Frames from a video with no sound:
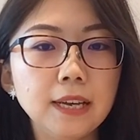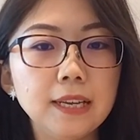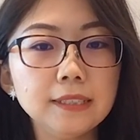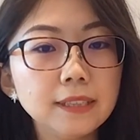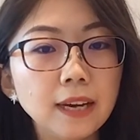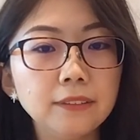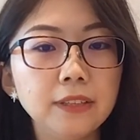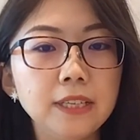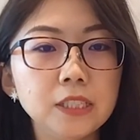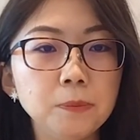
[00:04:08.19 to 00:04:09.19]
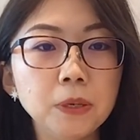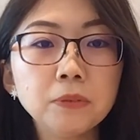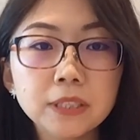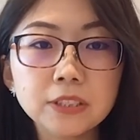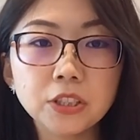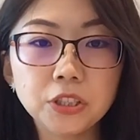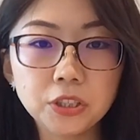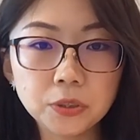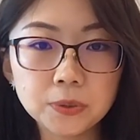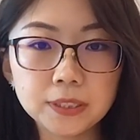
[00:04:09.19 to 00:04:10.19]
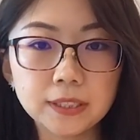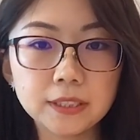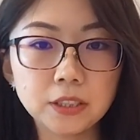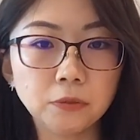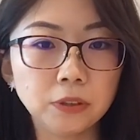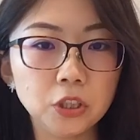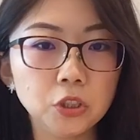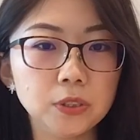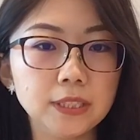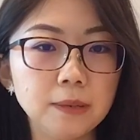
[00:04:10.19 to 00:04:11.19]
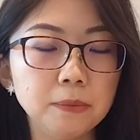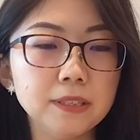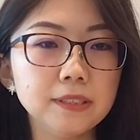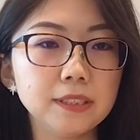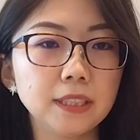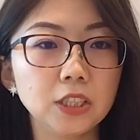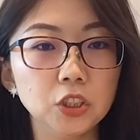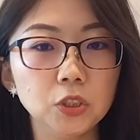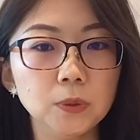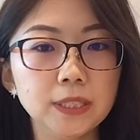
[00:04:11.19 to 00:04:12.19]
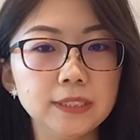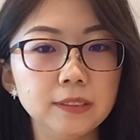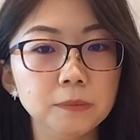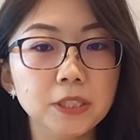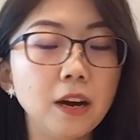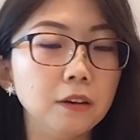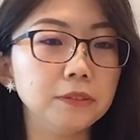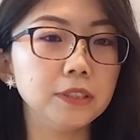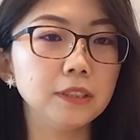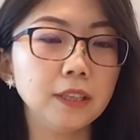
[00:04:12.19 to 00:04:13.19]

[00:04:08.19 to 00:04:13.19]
Instead, the experienced users of financial statements can do it themselves.